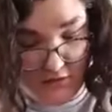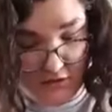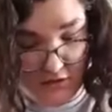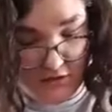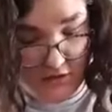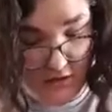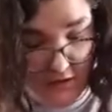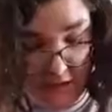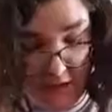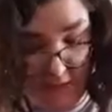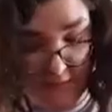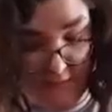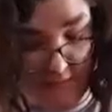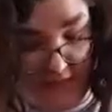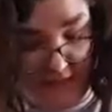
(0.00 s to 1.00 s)
good, and then
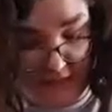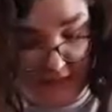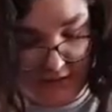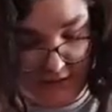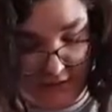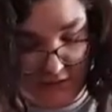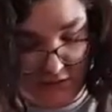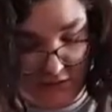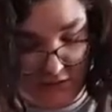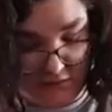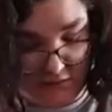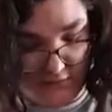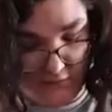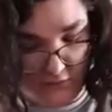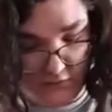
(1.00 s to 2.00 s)
bees,
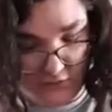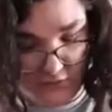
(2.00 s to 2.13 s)
if you want to.